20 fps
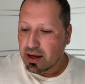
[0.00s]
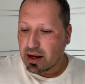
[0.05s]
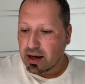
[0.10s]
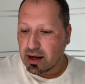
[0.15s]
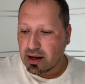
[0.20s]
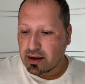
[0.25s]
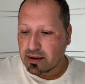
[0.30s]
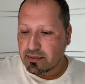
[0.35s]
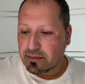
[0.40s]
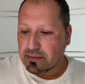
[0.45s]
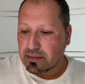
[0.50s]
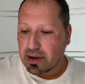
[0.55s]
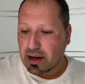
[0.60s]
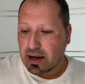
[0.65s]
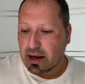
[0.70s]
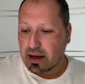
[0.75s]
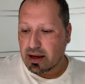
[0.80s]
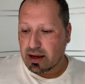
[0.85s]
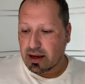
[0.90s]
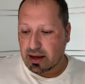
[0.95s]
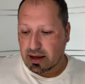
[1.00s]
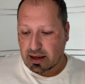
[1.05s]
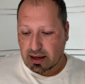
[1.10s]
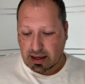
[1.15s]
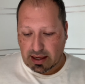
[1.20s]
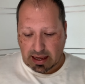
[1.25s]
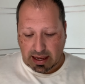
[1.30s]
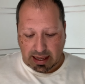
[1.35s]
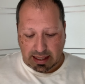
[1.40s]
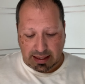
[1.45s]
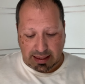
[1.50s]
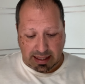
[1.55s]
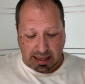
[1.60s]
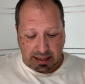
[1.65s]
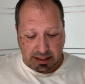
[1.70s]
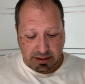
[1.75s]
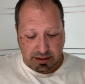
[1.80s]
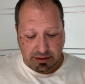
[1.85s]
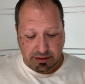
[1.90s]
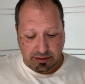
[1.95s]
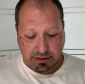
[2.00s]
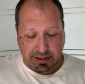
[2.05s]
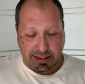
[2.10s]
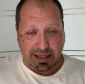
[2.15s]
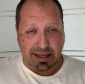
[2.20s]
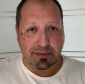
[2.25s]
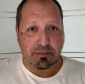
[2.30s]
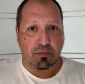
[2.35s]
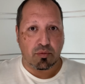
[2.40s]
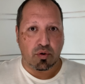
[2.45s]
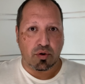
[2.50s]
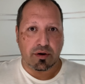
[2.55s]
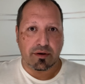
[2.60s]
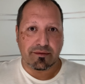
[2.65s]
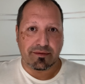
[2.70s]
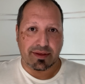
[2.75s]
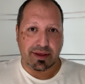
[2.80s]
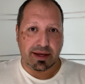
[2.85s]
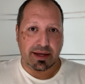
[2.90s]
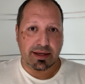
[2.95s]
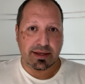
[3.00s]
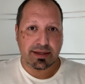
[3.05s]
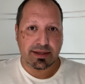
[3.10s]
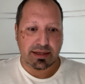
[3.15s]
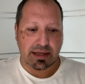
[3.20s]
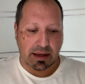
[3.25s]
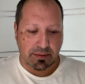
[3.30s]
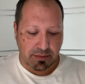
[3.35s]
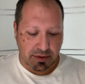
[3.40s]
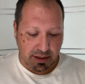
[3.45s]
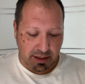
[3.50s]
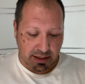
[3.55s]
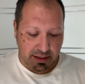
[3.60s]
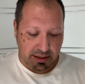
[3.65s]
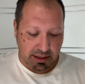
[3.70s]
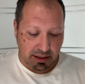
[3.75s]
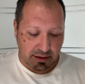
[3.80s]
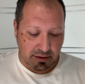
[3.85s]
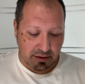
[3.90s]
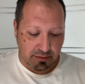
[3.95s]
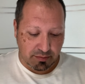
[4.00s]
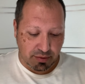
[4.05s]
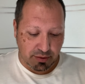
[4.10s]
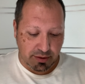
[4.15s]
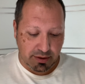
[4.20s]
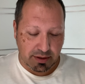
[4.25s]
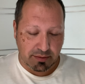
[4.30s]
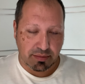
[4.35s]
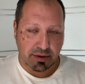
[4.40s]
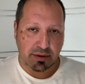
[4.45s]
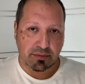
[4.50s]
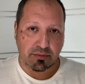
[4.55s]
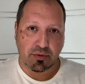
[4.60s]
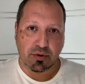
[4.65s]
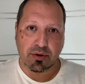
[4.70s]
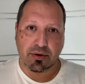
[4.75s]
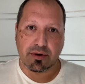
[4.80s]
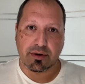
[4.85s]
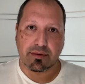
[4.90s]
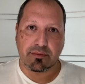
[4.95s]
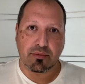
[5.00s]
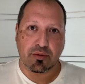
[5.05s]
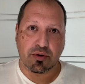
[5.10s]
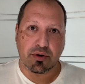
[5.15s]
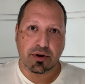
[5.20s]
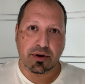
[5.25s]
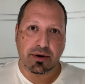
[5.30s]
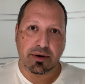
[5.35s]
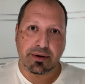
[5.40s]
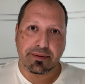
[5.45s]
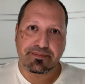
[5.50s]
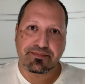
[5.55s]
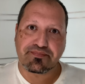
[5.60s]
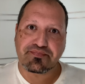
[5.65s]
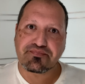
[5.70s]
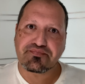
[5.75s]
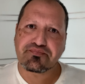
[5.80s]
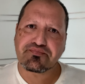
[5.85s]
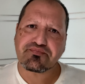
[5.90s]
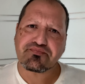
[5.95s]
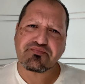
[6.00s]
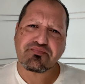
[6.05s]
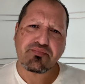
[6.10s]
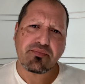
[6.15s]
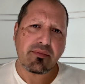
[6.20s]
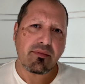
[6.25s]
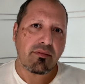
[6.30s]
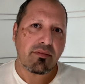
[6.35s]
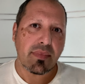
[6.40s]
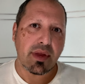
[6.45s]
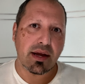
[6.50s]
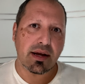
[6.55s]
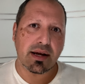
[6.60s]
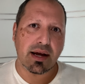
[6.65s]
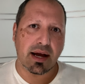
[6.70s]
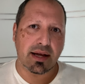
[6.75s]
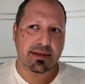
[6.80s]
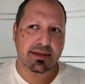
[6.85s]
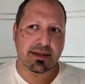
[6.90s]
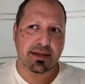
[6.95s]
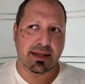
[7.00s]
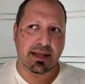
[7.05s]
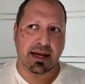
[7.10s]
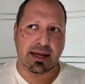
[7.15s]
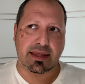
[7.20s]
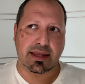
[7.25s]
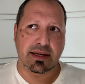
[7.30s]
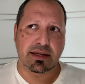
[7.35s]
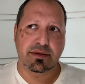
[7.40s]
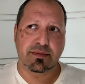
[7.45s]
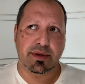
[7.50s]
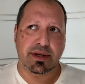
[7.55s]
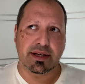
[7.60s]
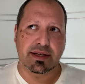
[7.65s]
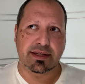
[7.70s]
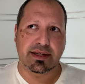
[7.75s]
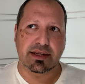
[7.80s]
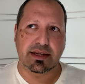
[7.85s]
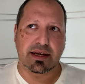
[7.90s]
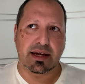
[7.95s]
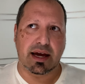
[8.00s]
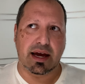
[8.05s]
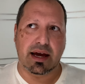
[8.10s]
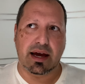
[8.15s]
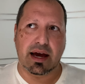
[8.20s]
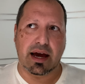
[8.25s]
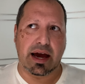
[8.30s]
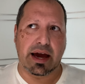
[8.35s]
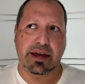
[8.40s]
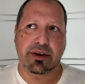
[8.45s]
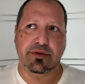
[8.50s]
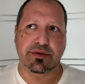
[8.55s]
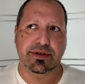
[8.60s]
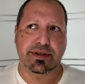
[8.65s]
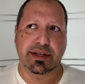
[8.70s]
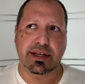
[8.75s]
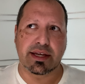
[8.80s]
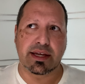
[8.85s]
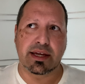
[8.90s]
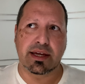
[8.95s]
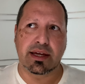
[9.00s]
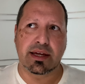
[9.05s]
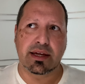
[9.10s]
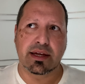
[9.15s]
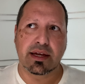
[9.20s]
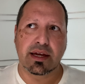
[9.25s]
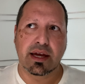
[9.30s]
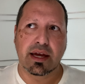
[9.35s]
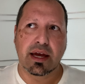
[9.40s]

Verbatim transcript: Um, I'd like to see more of this. I'm gonna continue to put, put more, more content like this because I don't see